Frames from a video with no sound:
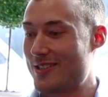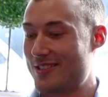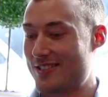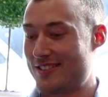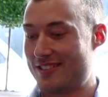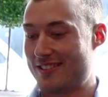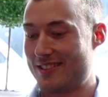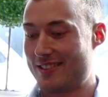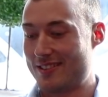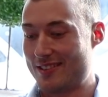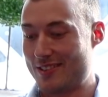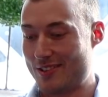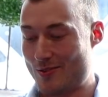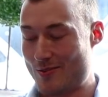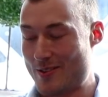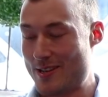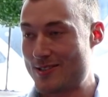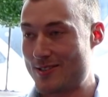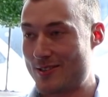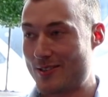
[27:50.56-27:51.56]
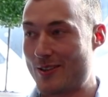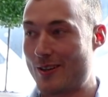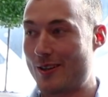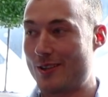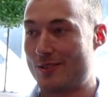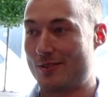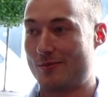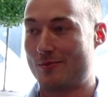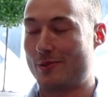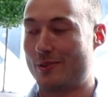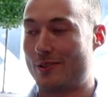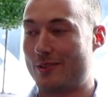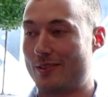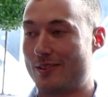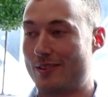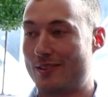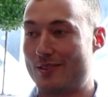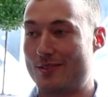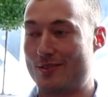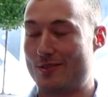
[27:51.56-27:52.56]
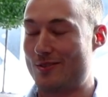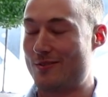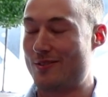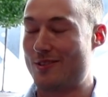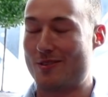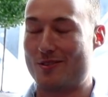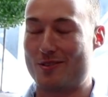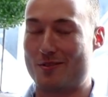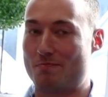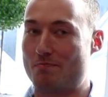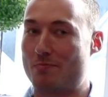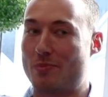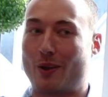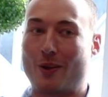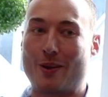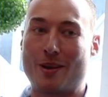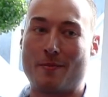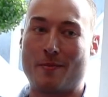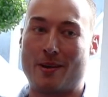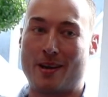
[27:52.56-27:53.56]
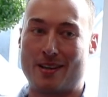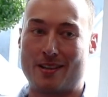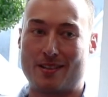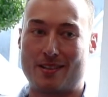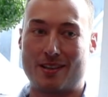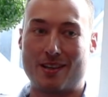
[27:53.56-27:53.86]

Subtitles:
The crash course will just blow your mind.